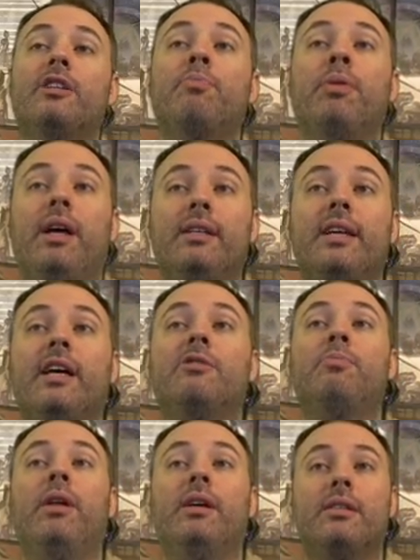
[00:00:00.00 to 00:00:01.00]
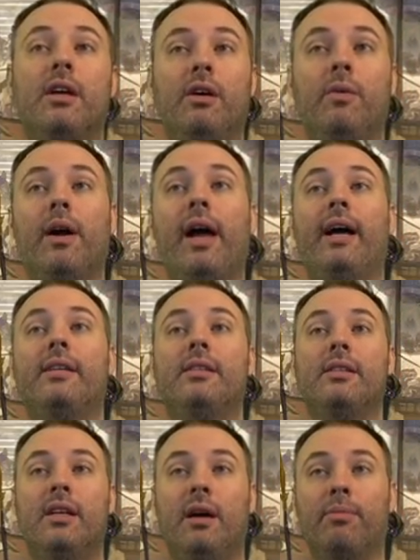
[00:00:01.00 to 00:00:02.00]
and gets plus X plus O, where
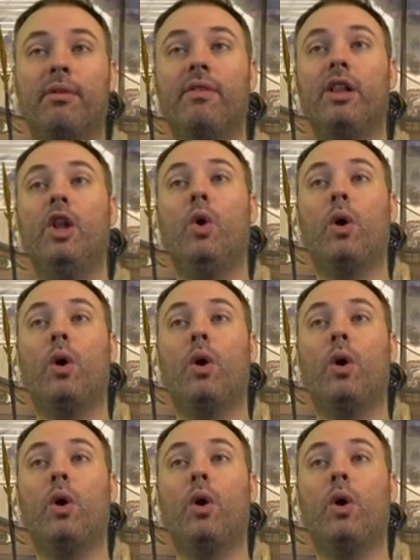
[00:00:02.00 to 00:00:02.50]
X is the number of